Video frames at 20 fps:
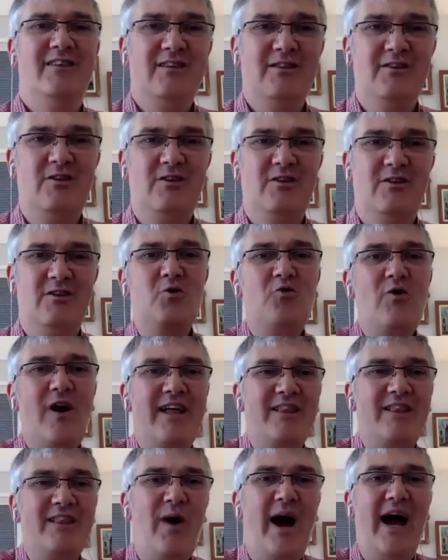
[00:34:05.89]
the blue
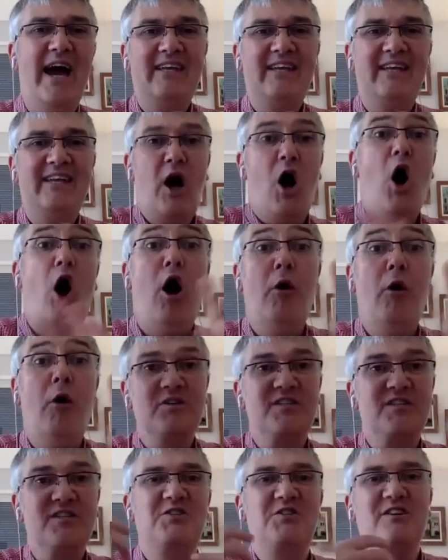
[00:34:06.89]
and white
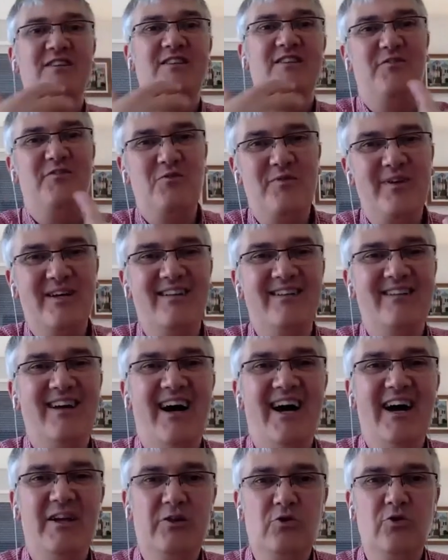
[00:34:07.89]
opposition, if you will,
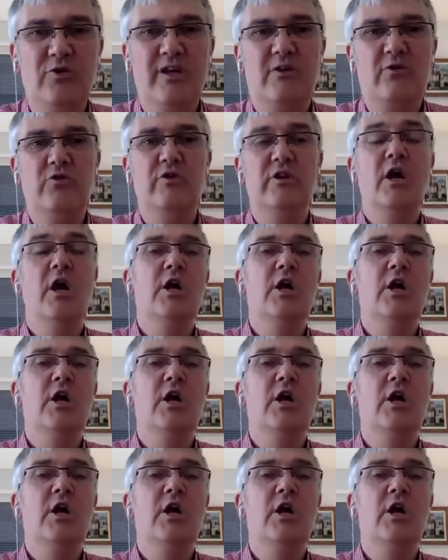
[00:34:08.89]
to Likud.